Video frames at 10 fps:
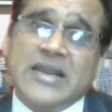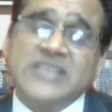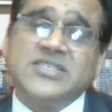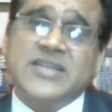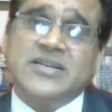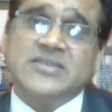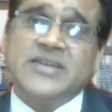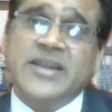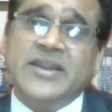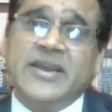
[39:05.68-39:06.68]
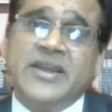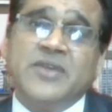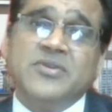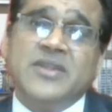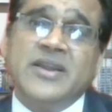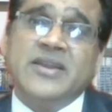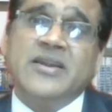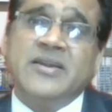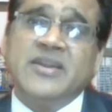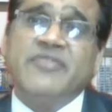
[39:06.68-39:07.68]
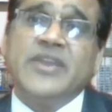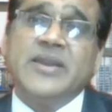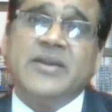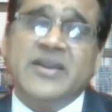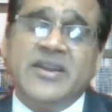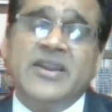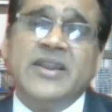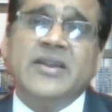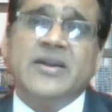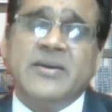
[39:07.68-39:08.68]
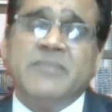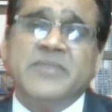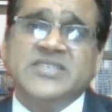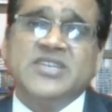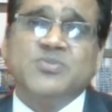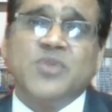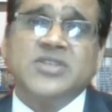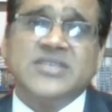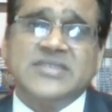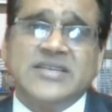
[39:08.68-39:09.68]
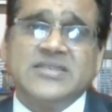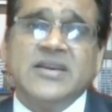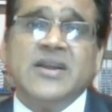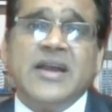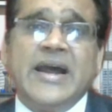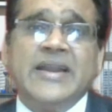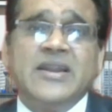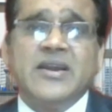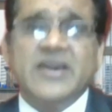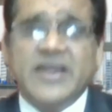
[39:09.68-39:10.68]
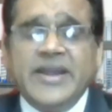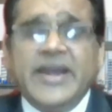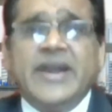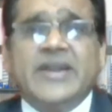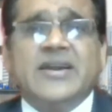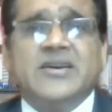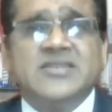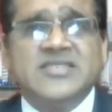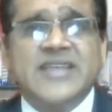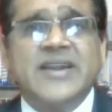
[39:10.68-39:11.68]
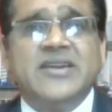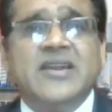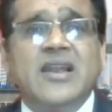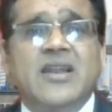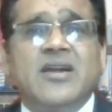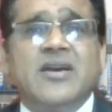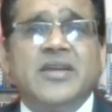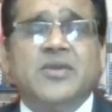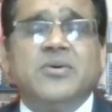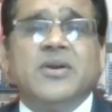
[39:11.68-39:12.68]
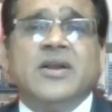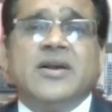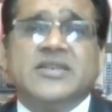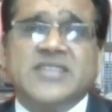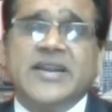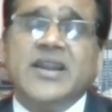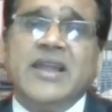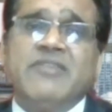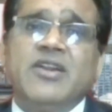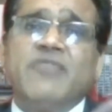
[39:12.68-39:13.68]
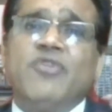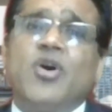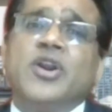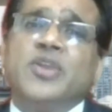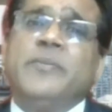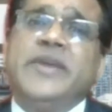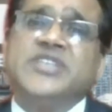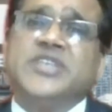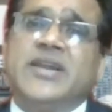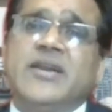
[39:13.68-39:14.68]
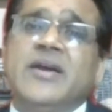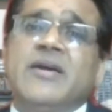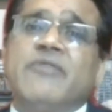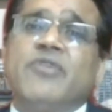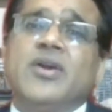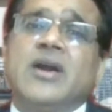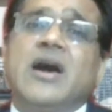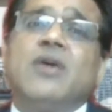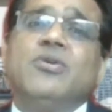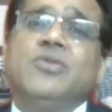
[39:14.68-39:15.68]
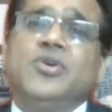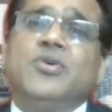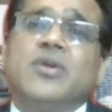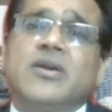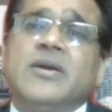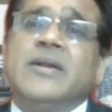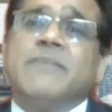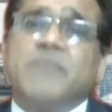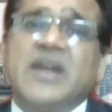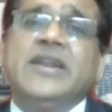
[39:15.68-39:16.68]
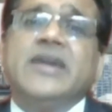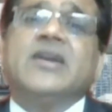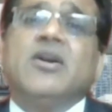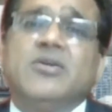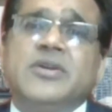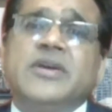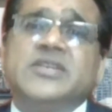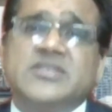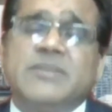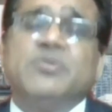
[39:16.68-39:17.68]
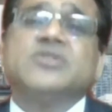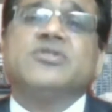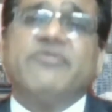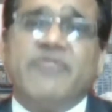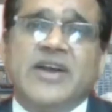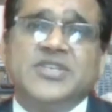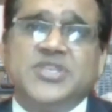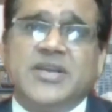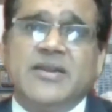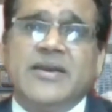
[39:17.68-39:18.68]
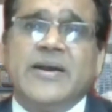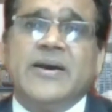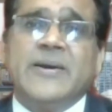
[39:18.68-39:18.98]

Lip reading: clusters in different business processes and create a central level of automation for how your multi-cloud is supposed to function.